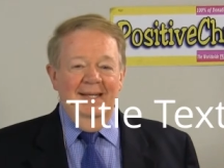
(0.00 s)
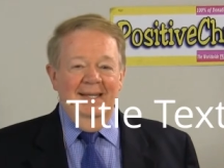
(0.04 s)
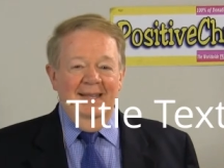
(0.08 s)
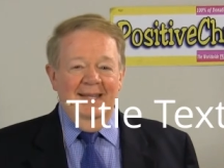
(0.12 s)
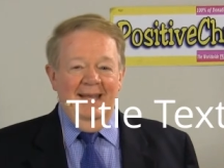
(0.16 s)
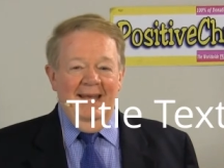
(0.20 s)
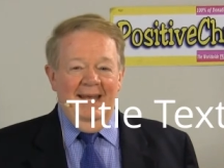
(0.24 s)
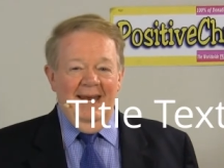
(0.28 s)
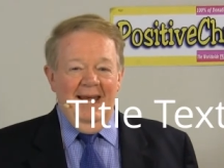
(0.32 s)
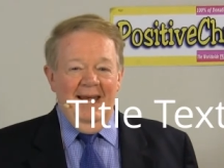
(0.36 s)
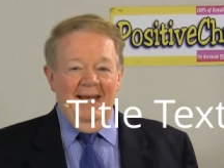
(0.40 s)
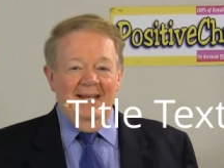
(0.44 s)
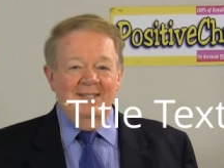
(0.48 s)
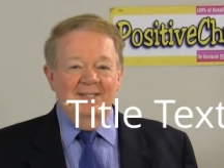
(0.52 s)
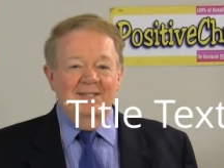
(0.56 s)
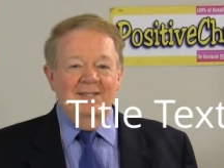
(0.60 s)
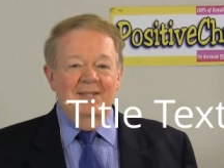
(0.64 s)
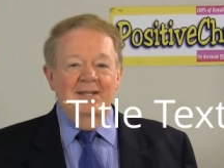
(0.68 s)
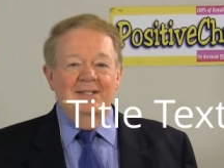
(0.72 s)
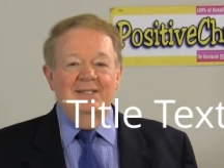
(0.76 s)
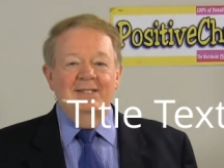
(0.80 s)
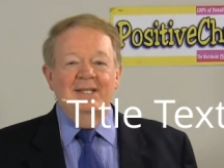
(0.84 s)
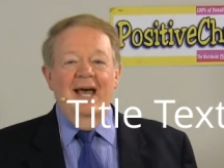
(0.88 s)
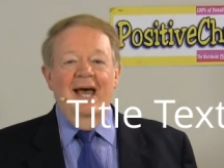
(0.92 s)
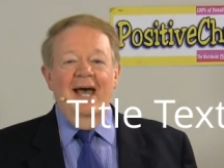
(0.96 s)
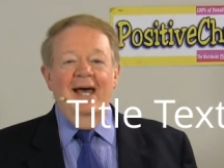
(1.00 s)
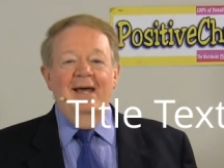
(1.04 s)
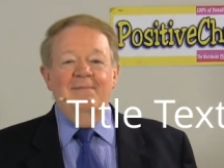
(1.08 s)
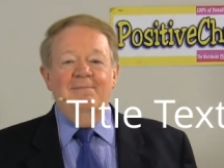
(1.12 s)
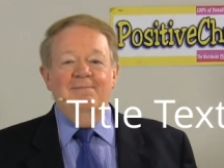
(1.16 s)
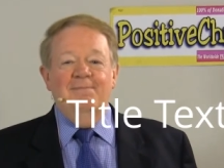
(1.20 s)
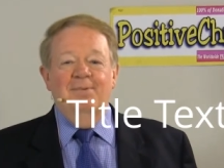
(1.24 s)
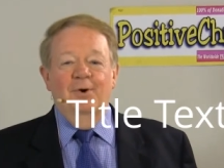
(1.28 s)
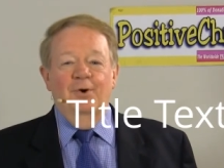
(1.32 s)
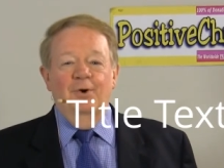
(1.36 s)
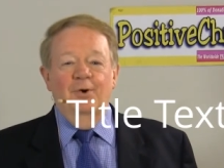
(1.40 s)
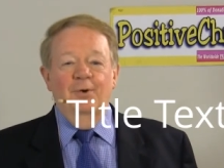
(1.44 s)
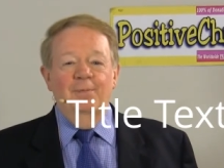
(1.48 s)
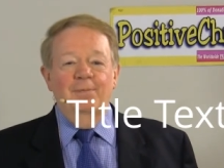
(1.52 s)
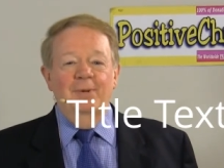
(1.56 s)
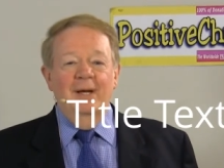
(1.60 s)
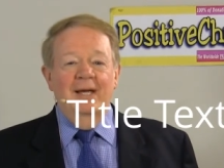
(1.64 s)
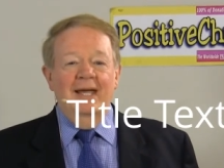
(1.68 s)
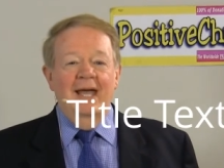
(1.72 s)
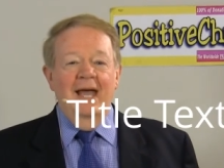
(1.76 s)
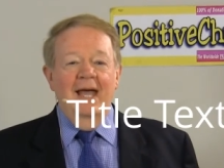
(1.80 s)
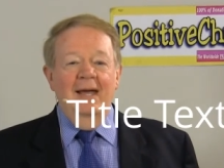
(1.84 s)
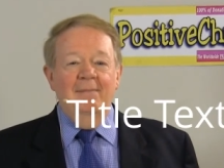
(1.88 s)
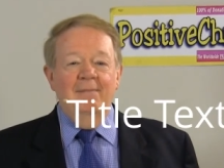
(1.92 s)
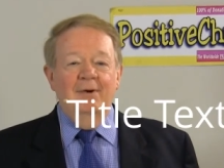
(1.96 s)
That as the tadpole
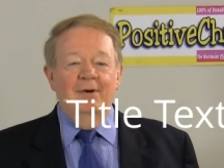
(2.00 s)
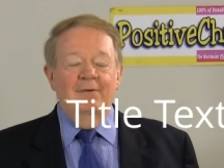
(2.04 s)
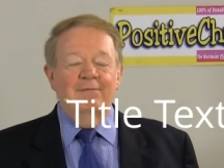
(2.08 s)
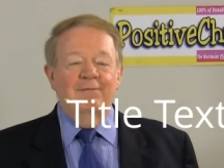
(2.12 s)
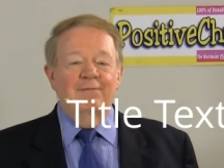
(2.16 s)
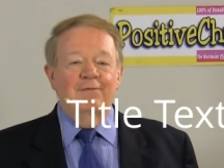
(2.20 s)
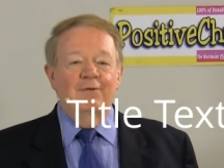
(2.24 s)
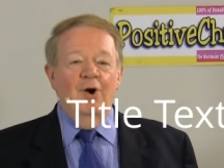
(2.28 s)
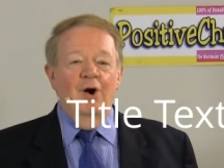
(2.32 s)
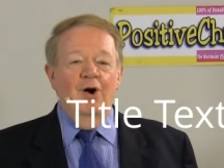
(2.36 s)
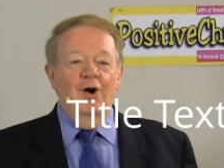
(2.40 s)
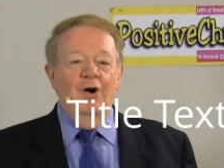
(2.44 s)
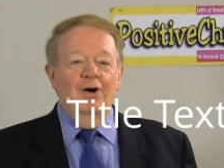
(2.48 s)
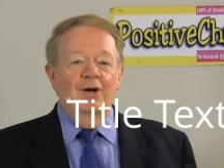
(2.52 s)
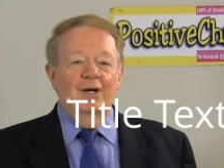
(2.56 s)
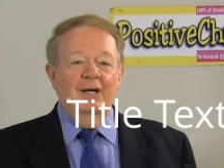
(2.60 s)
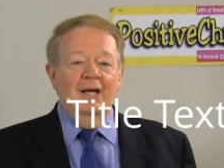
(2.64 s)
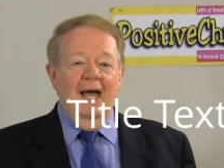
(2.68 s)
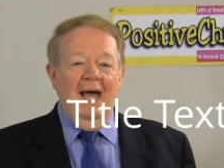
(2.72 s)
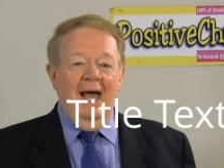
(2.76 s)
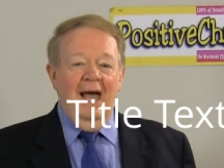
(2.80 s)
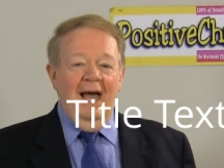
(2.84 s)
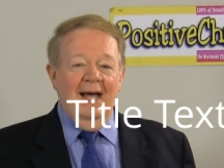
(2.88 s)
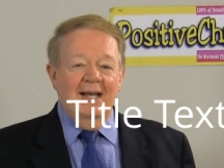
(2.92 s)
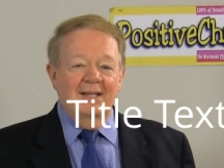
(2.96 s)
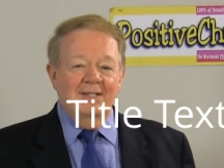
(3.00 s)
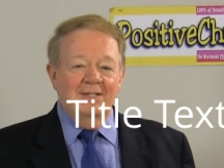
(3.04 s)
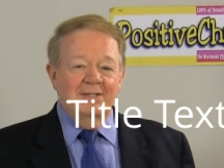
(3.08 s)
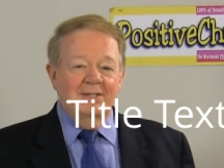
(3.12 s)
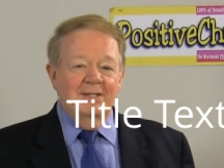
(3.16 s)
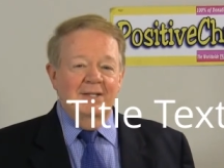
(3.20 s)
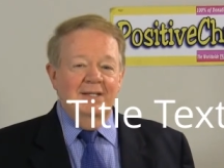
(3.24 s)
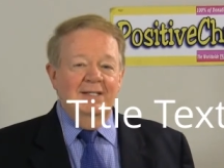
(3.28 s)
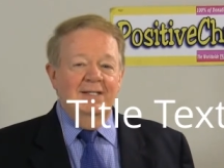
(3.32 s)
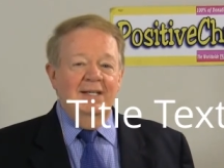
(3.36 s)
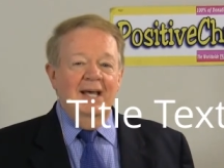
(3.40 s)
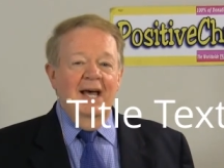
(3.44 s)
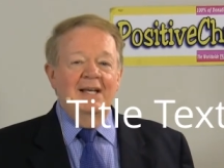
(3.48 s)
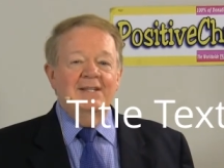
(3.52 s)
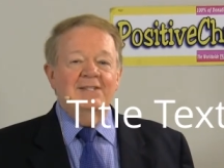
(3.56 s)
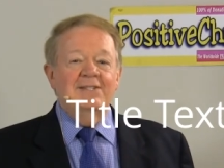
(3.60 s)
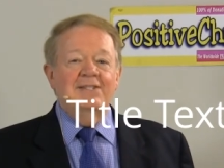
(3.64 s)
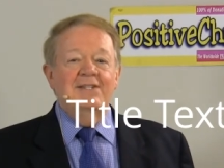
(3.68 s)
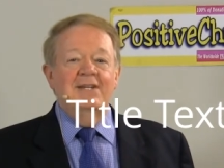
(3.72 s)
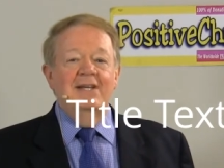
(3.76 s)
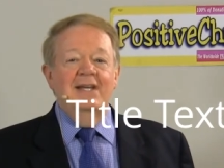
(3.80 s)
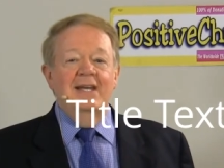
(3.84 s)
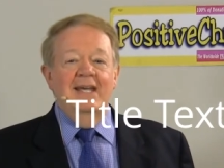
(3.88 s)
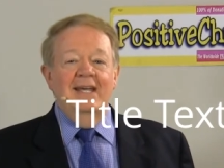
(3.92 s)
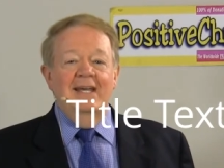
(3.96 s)
became a frog, as the
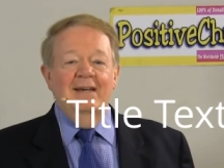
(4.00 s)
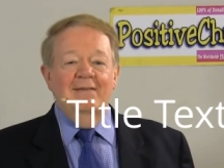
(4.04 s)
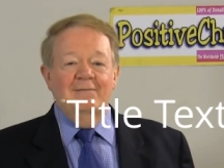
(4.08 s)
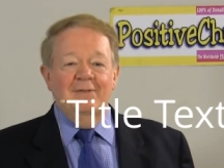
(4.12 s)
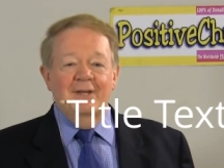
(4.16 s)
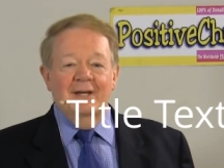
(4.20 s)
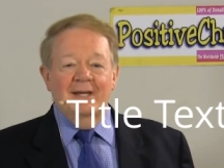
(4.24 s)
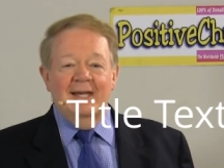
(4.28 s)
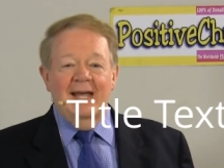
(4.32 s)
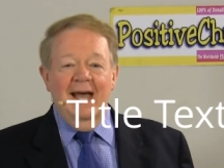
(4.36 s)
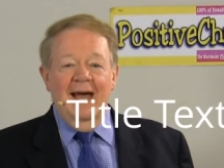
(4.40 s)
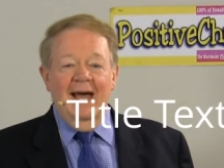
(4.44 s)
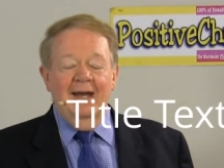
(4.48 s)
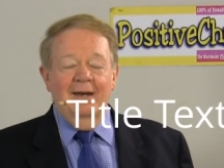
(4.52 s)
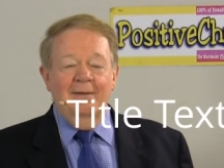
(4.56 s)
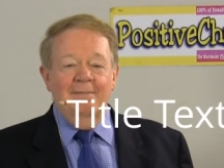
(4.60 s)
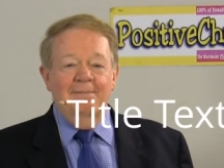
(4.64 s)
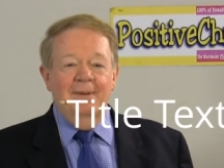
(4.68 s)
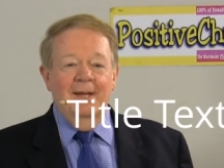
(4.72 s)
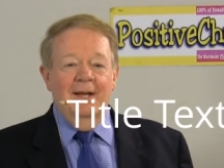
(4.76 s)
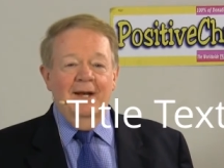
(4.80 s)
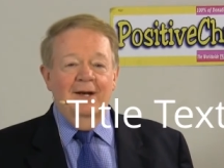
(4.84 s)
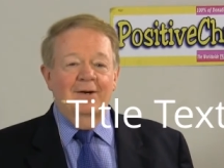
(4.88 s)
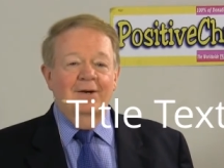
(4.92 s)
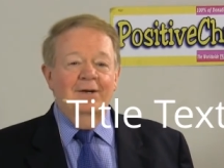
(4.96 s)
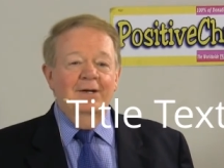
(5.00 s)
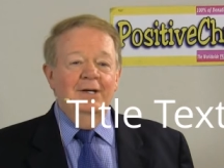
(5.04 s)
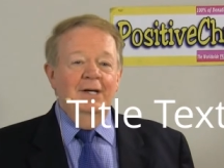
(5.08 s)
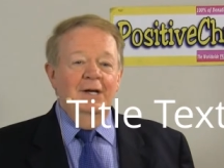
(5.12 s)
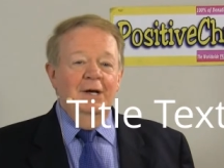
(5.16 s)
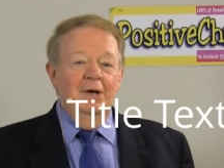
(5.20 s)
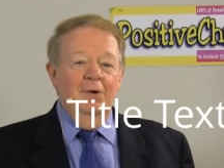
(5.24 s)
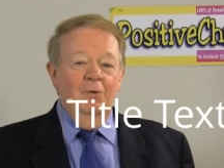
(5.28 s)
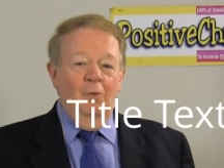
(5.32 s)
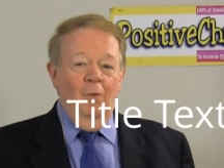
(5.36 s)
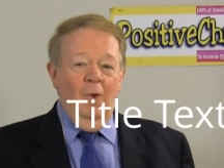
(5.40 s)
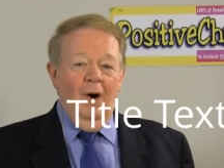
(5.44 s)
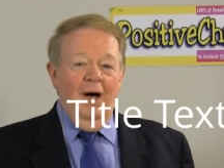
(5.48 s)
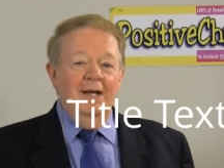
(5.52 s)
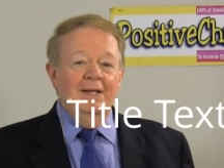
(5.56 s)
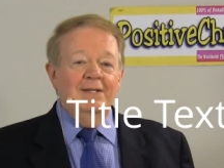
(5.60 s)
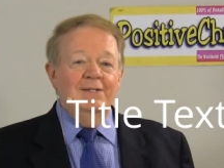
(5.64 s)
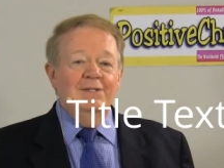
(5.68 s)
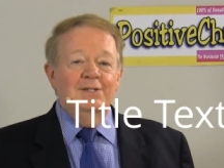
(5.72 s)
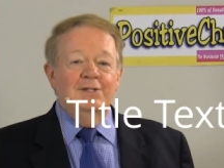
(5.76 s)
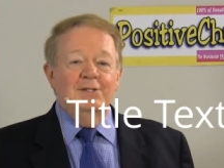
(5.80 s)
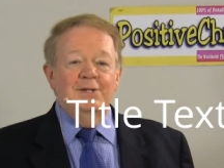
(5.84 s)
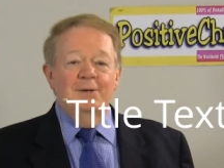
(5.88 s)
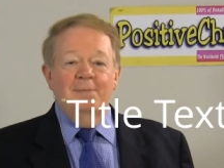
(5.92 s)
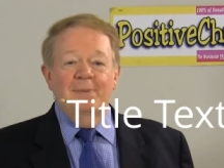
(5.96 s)
destiny of the caterpillar
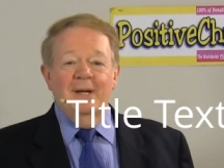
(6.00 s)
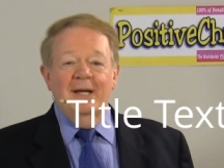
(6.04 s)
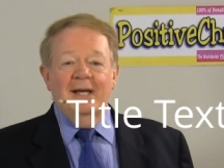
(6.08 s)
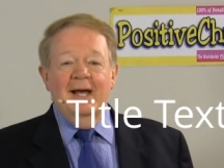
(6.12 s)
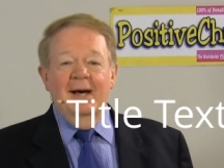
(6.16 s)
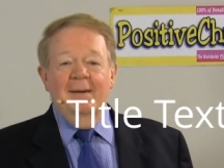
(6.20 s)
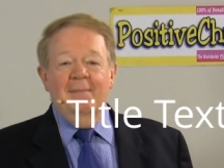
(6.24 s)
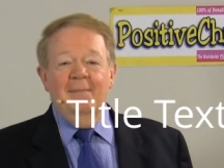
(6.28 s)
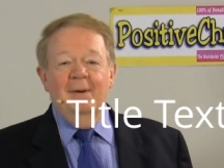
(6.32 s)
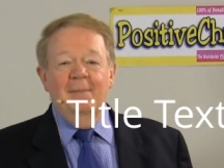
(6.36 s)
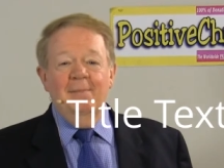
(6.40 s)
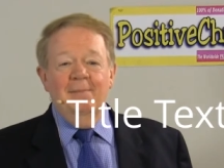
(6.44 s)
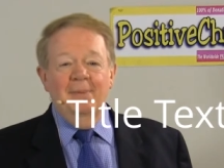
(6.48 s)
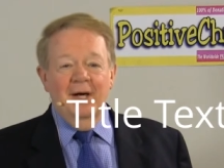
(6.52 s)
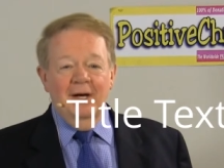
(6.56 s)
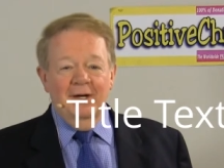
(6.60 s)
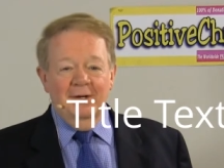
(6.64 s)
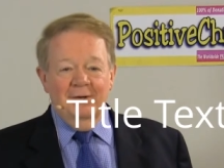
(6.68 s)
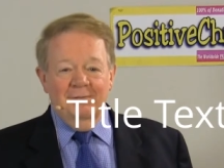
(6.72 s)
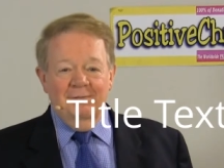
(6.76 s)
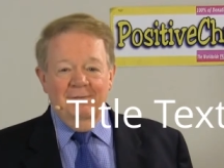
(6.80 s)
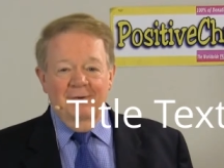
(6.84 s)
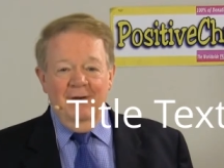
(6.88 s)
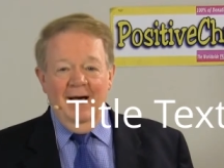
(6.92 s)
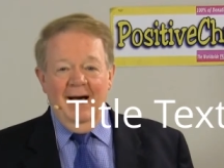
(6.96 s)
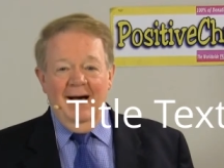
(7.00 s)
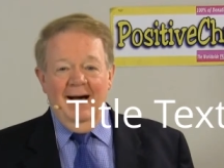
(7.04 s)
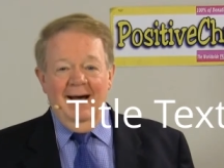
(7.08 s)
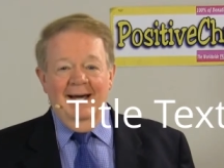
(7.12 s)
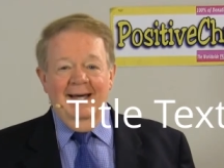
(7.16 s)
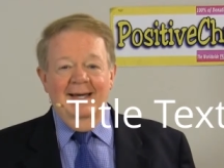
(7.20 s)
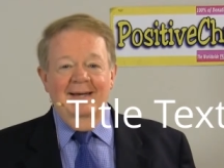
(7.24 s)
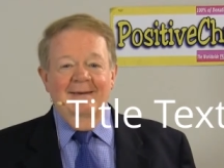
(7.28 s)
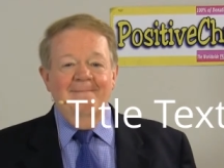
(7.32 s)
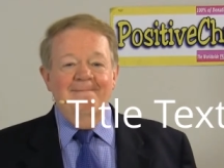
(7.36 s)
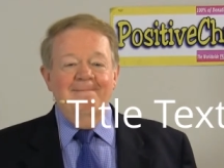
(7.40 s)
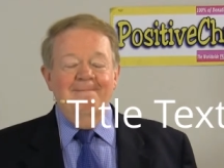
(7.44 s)
was to become a butterfly,